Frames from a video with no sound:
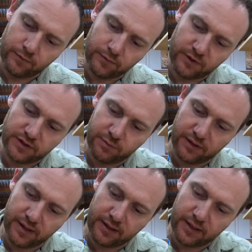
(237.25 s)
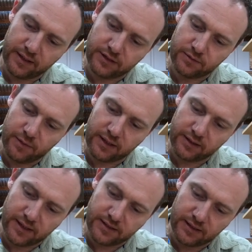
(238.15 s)
can spin that guy just to make it
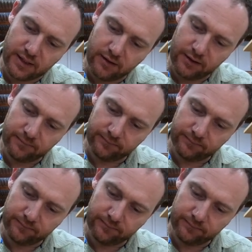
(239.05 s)
nice and hairy,